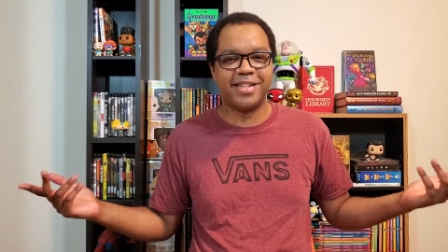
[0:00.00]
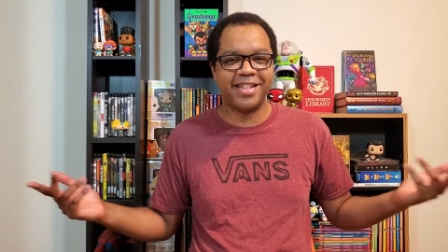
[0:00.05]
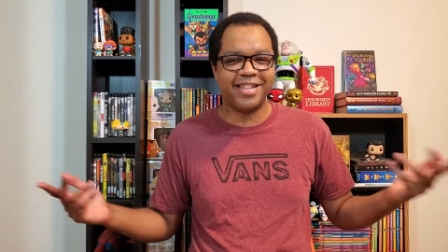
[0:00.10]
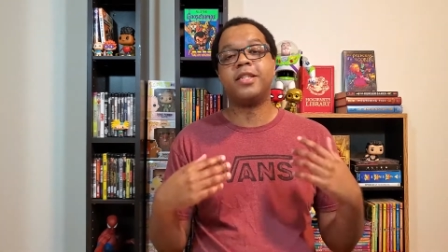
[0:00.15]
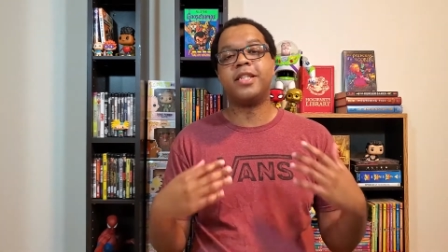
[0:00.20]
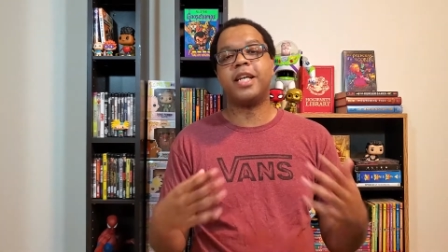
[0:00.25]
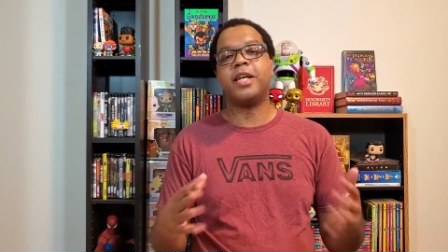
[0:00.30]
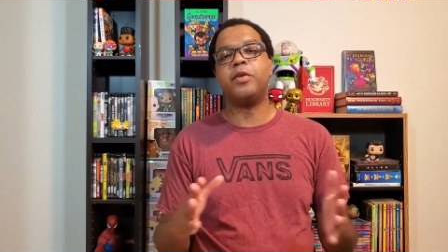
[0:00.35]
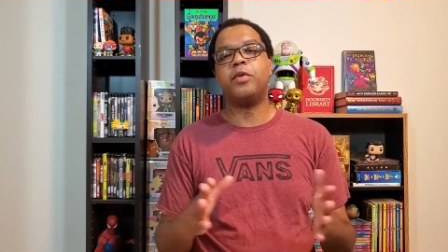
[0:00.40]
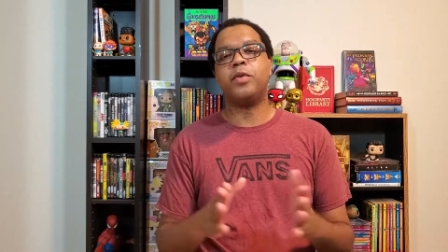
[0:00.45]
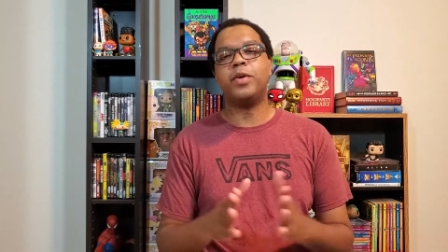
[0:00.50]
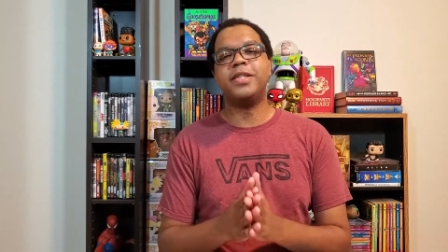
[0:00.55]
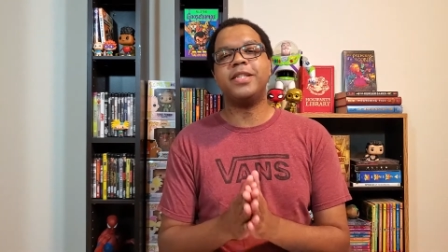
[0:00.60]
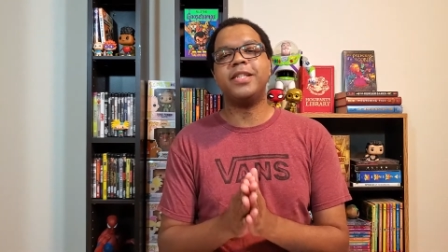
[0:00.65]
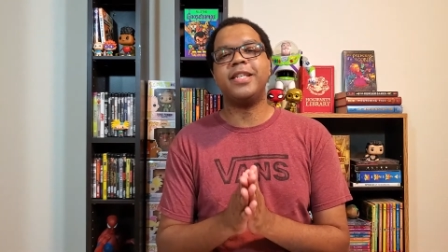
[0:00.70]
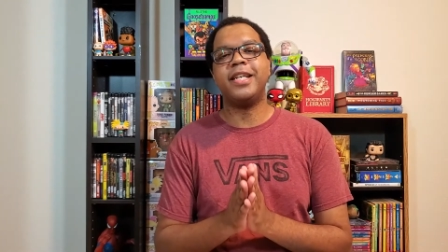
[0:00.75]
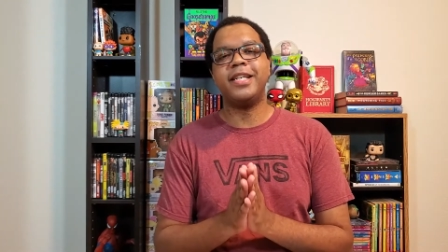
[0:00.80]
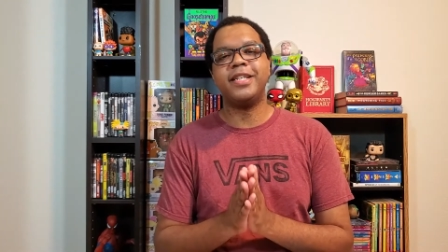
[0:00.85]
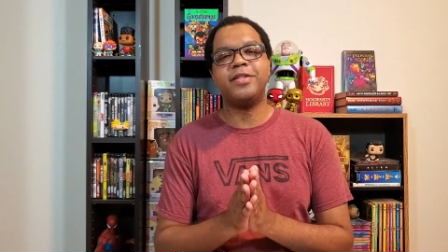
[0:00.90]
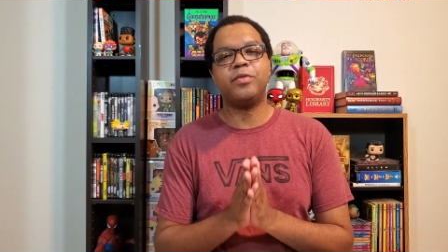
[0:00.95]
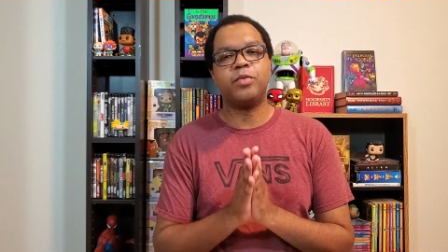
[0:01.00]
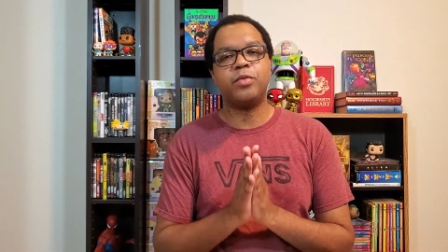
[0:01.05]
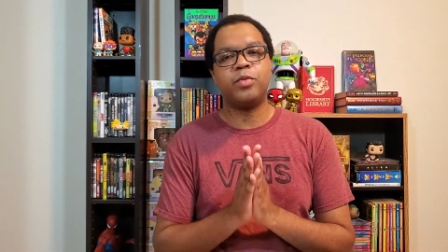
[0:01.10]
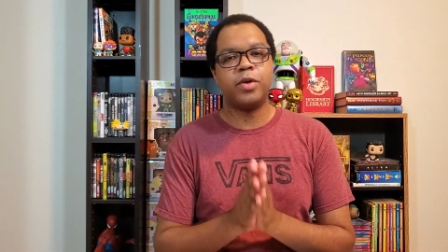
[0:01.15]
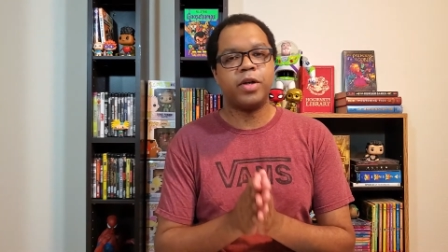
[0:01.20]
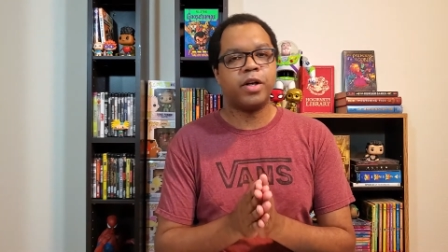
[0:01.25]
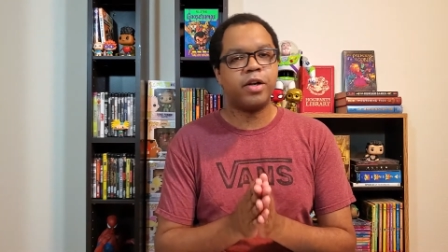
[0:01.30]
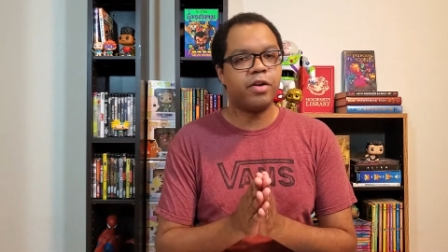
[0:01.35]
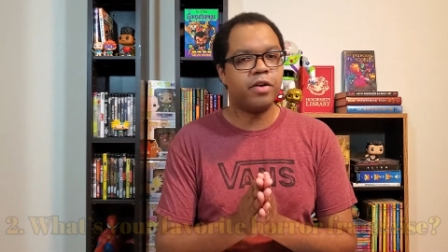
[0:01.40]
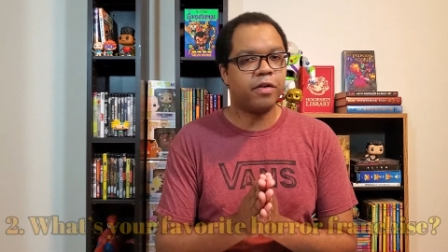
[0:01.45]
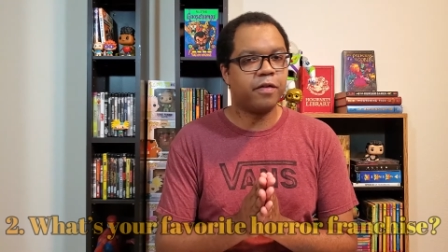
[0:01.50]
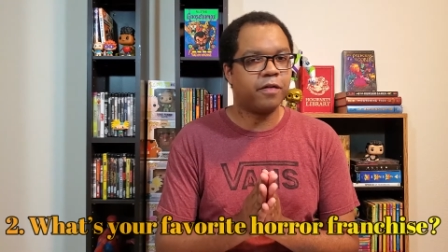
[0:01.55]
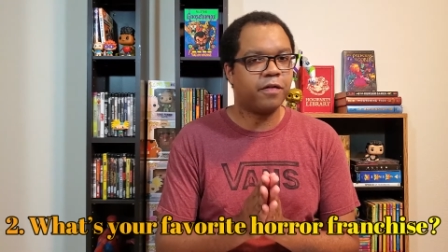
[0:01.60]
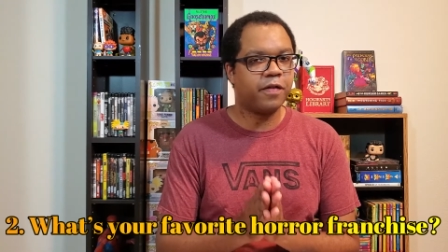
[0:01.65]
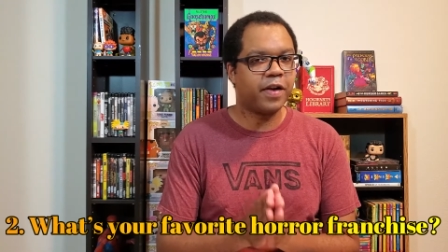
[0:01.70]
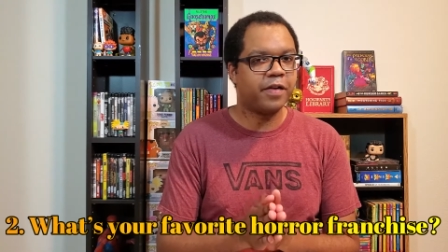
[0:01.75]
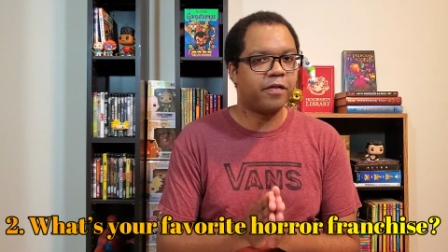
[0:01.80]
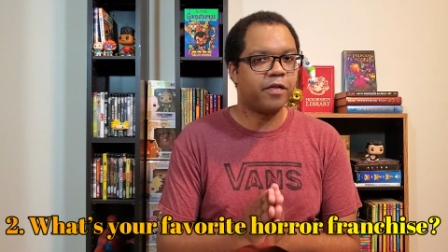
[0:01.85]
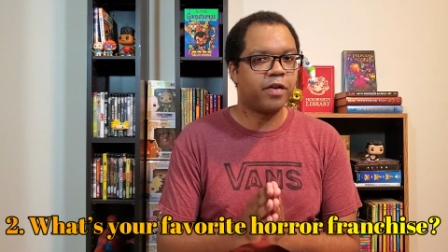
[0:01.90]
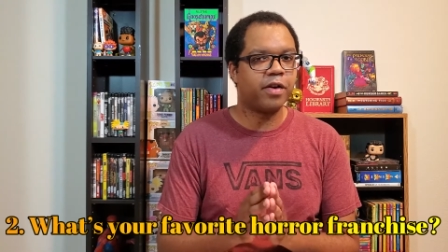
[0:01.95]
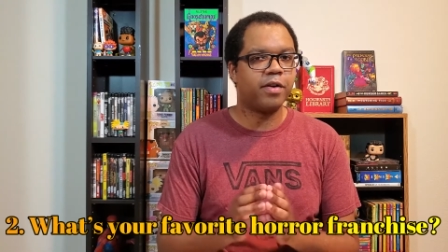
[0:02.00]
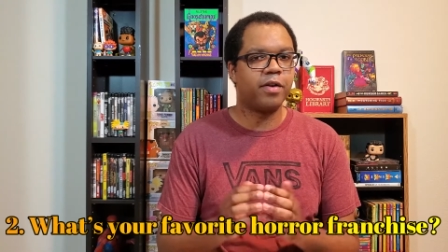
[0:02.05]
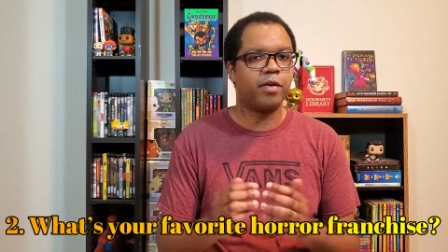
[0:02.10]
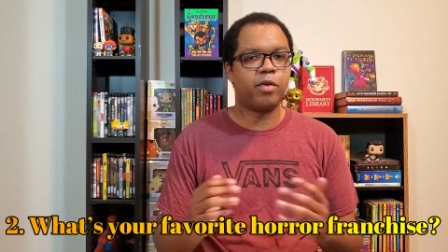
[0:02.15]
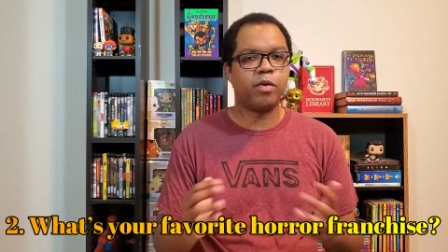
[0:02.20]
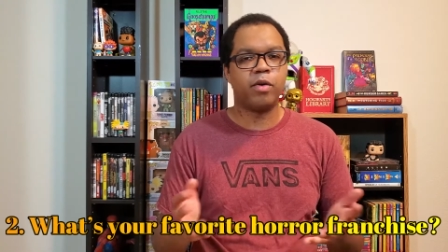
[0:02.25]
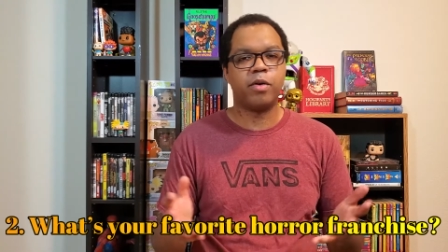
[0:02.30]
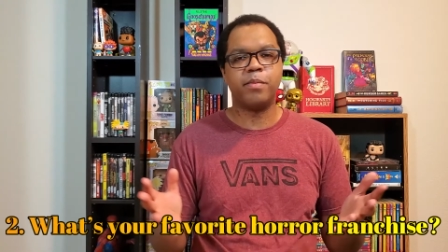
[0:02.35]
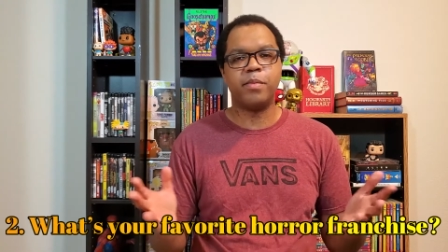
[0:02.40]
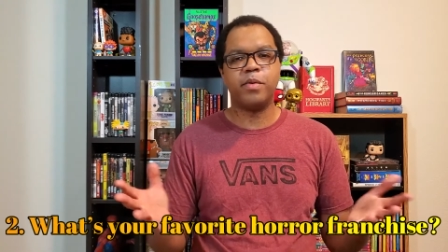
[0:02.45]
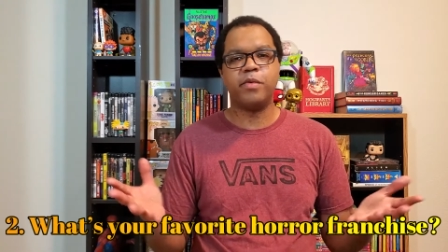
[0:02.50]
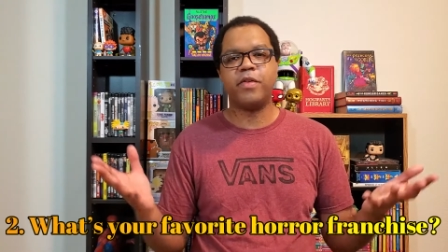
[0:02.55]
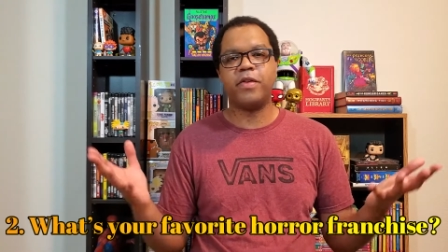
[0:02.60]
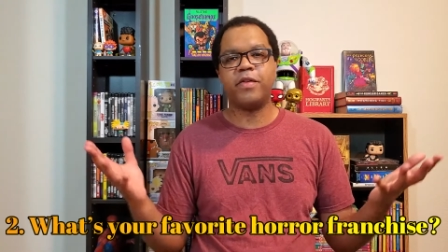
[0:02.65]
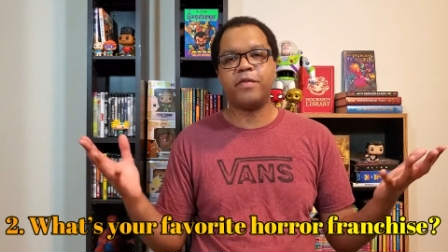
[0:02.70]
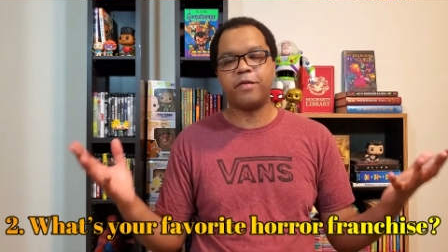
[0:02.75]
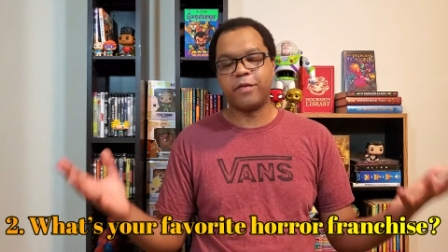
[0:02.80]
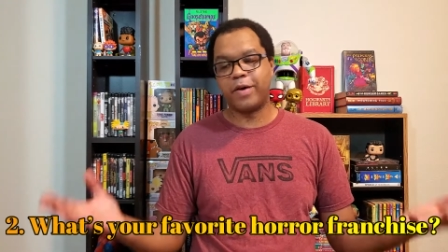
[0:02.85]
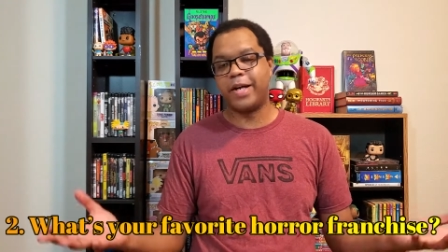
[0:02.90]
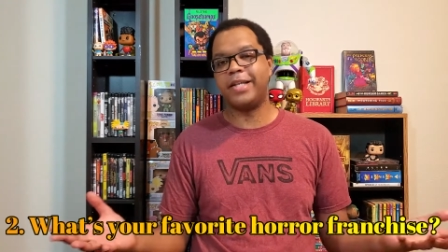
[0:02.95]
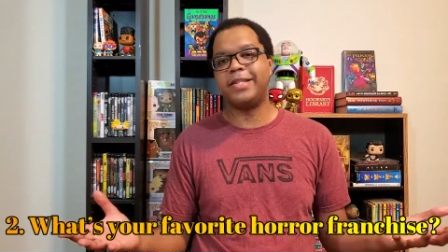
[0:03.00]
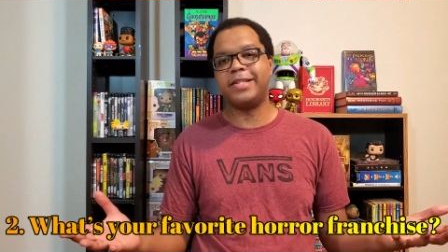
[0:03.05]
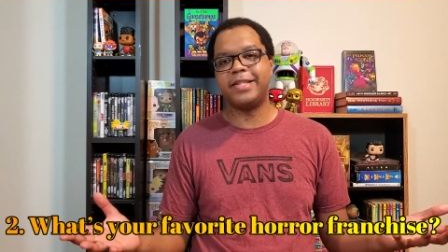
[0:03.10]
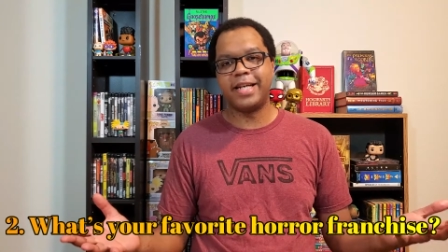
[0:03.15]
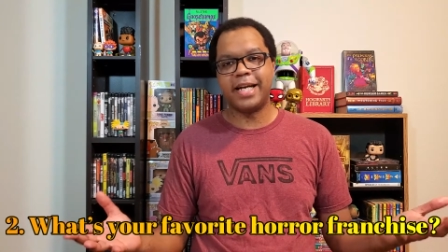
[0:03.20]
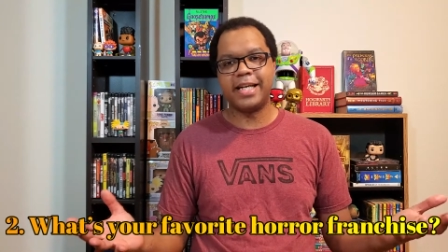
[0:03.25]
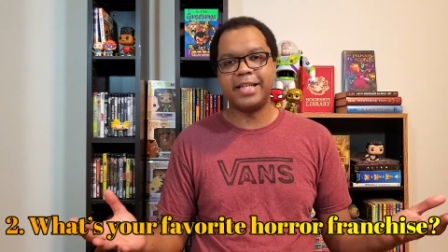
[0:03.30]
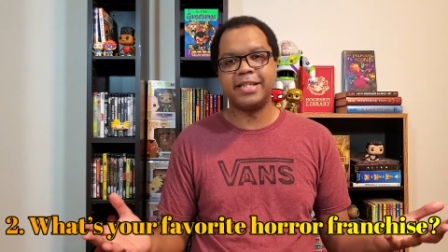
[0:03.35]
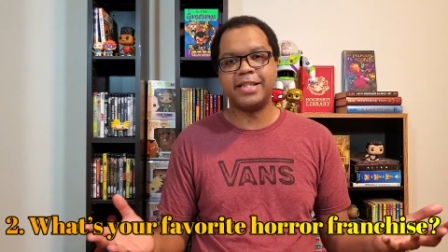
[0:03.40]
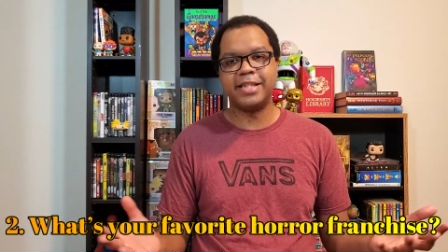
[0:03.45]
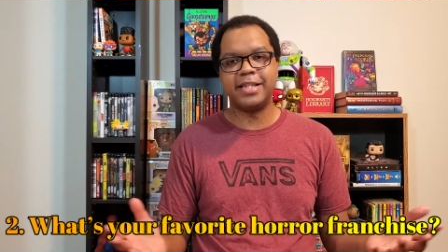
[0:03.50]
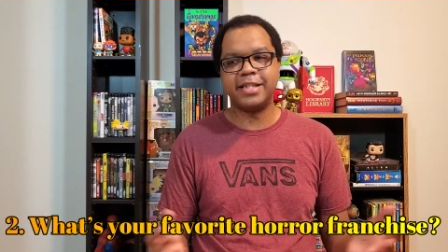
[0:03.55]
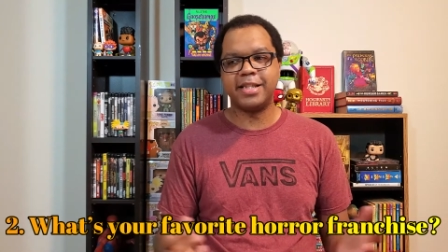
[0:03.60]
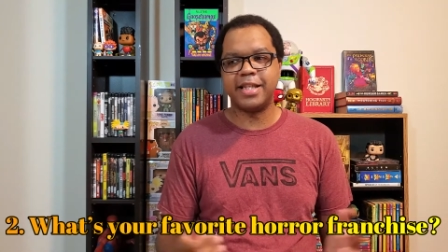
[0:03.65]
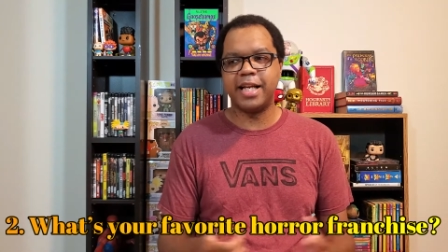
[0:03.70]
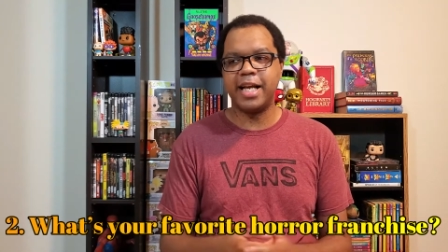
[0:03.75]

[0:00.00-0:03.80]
Second question is, what are your favorite horror movie franchises?